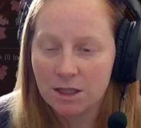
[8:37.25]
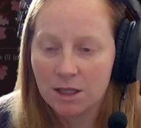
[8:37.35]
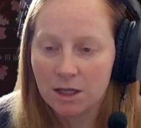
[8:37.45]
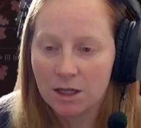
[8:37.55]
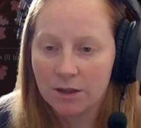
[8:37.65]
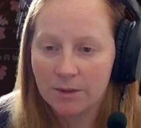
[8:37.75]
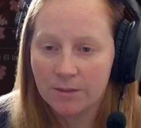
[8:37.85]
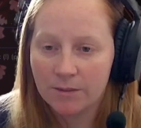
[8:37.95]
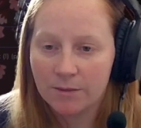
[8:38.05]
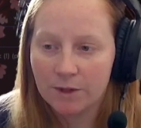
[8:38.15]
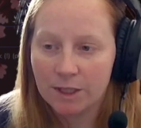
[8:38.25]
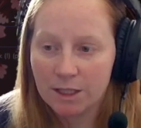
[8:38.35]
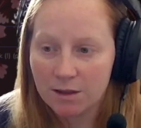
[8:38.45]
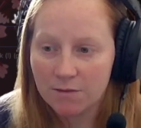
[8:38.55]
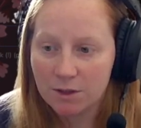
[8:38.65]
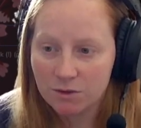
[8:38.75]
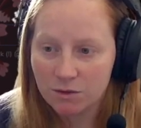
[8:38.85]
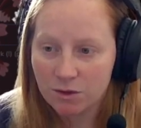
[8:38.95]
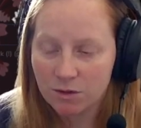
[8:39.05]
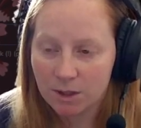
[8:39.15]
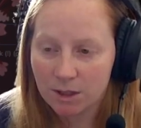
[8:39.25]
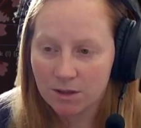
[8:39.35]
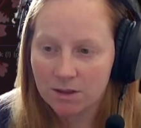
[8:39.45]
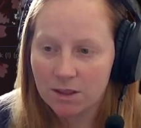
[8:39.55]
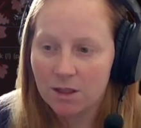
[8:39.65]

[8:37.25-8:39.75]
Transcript: for the individual command,